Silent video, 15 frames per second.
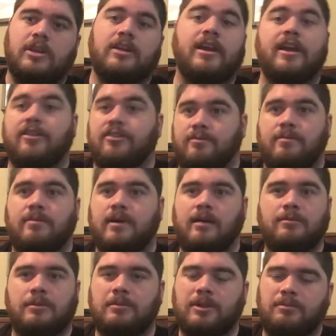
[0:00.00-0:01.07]
You know, it's
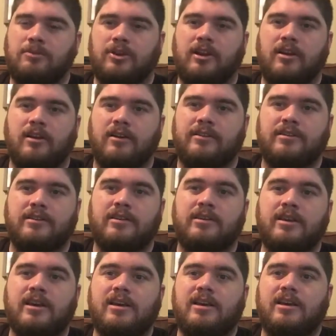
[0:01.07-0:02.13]
probably pretty hard to
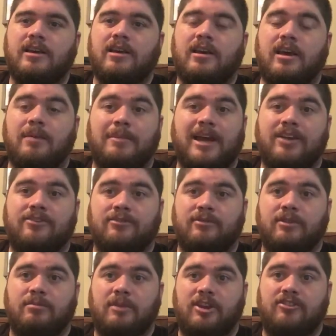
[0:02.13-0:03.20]
imagine
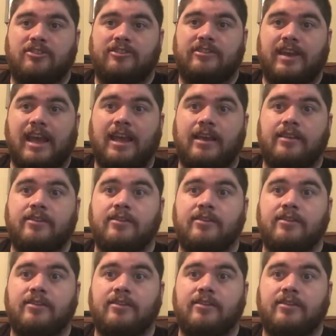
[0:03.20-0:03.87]
with me just saying it.